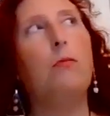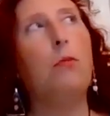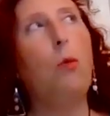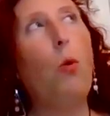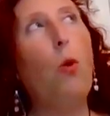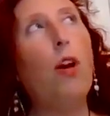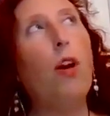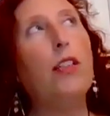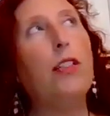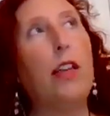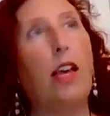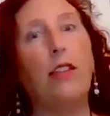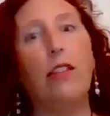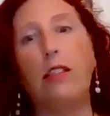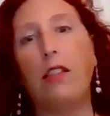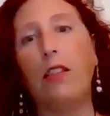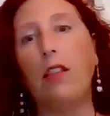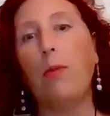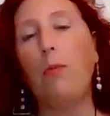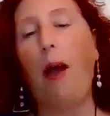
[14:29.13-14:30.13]
more
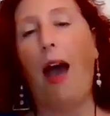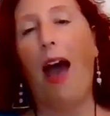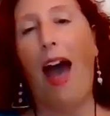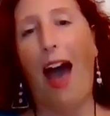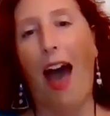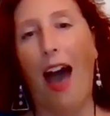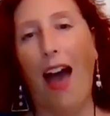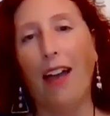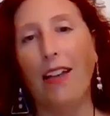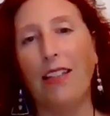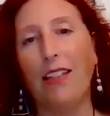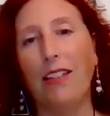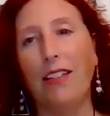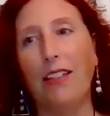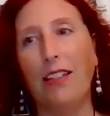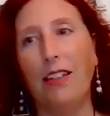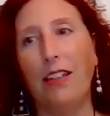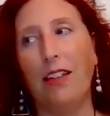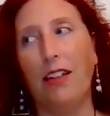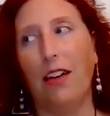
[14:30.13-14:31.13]
densely
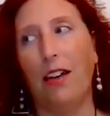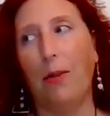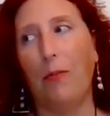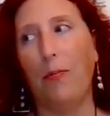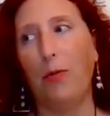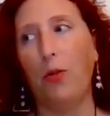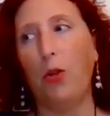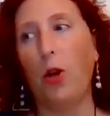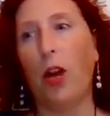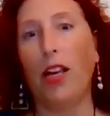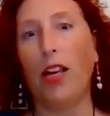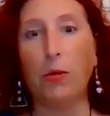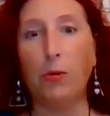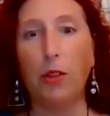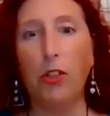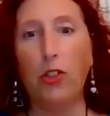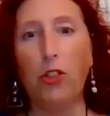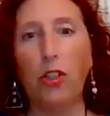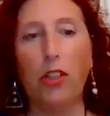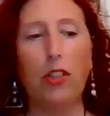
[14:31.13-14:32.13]
packed
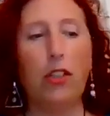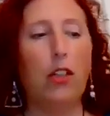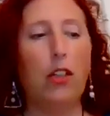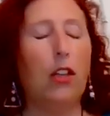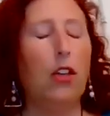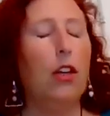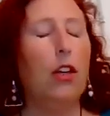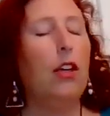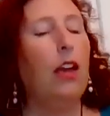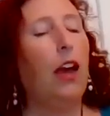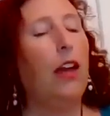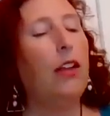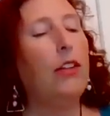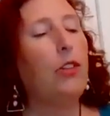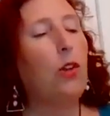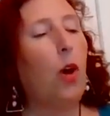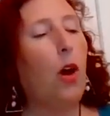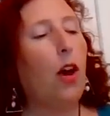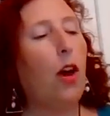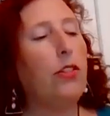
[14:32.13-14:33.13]
transmission. And
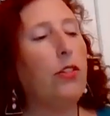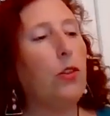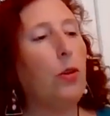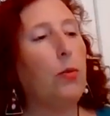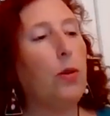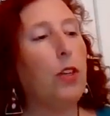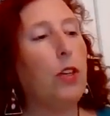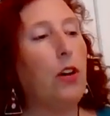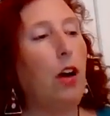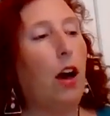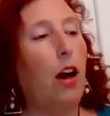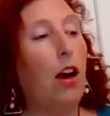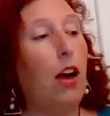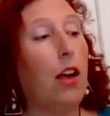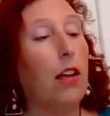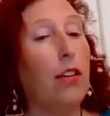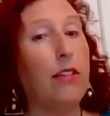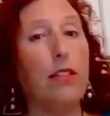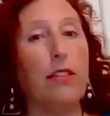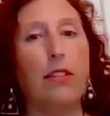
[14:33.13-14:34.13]
it's also
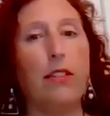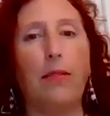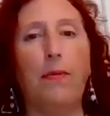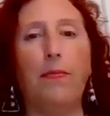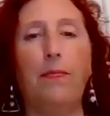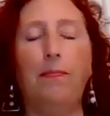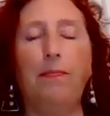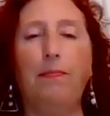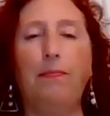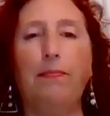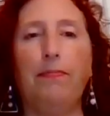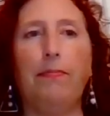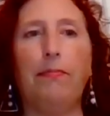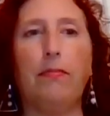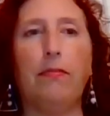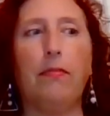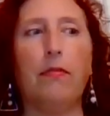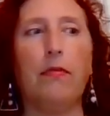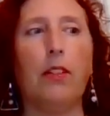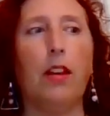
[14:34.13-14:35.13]
because
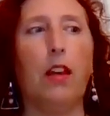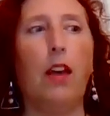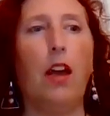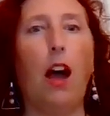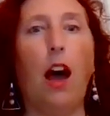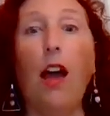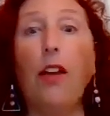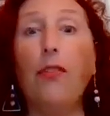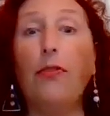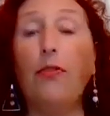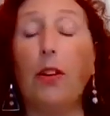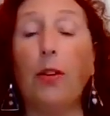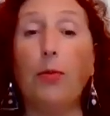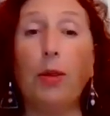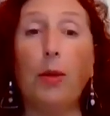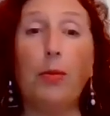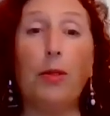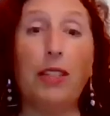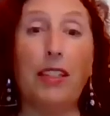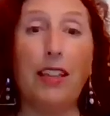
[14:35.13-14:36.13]
I
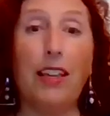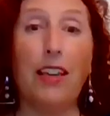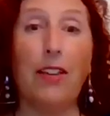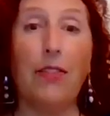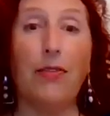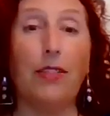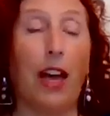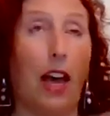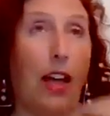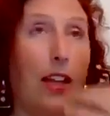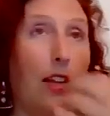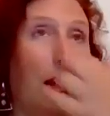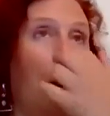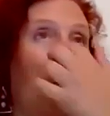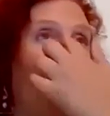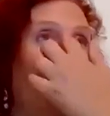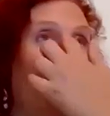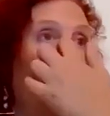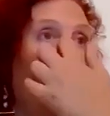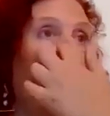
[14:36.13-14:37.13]
firmly believe that
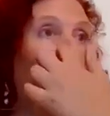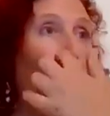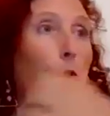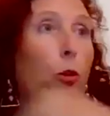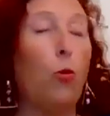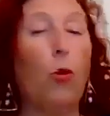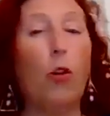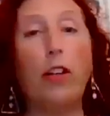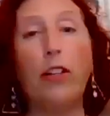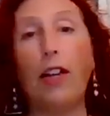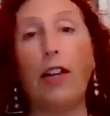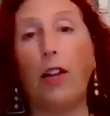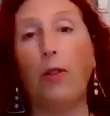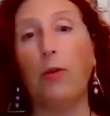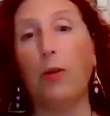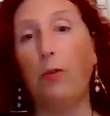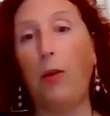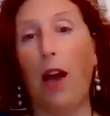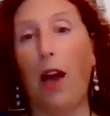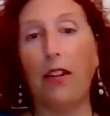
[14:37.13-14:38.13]
when we're working
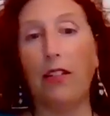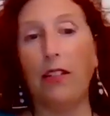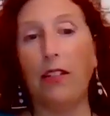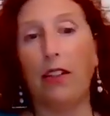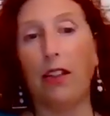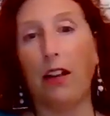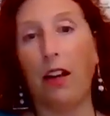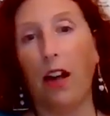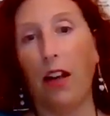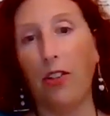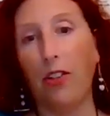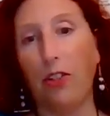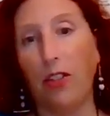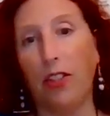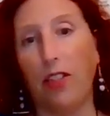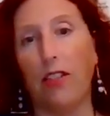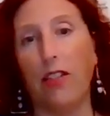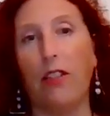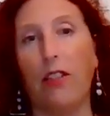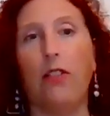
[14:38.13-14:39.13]
with parasitic
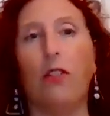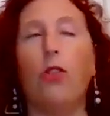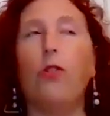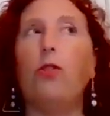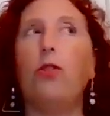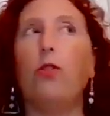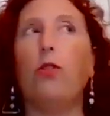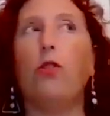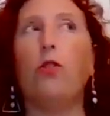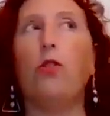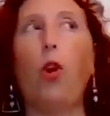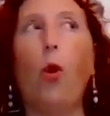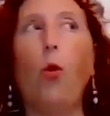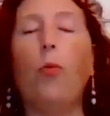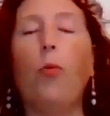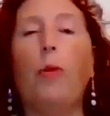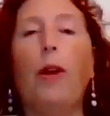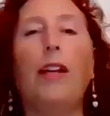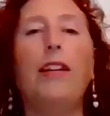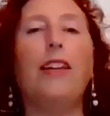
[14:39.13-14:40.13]
consciousness, there's so
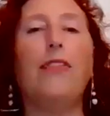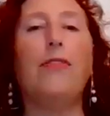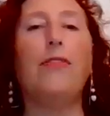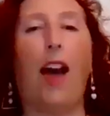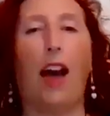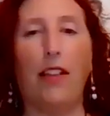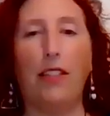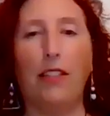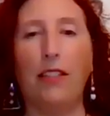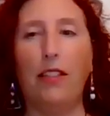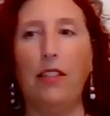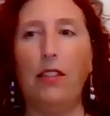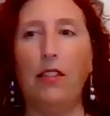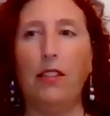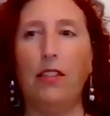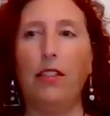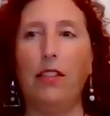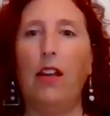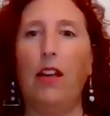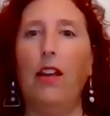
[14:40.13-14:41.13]
many
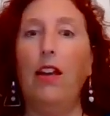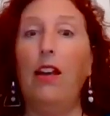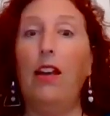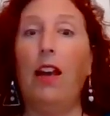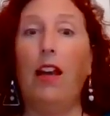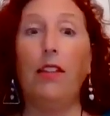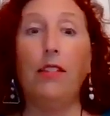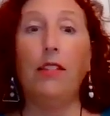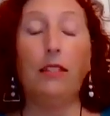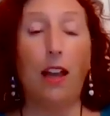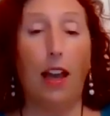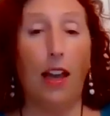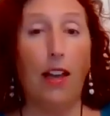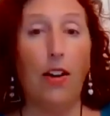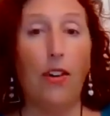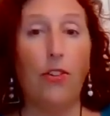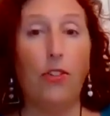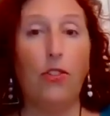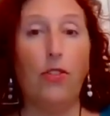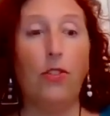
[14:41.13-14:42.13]
facets and
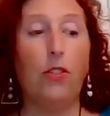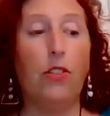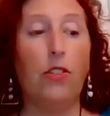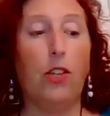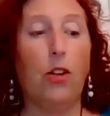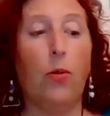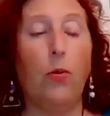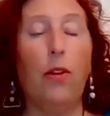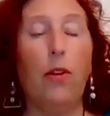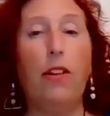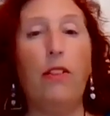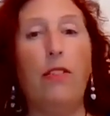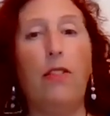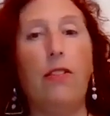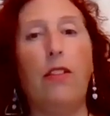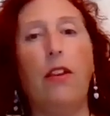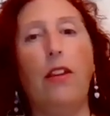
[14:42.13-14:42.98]
layers to deal with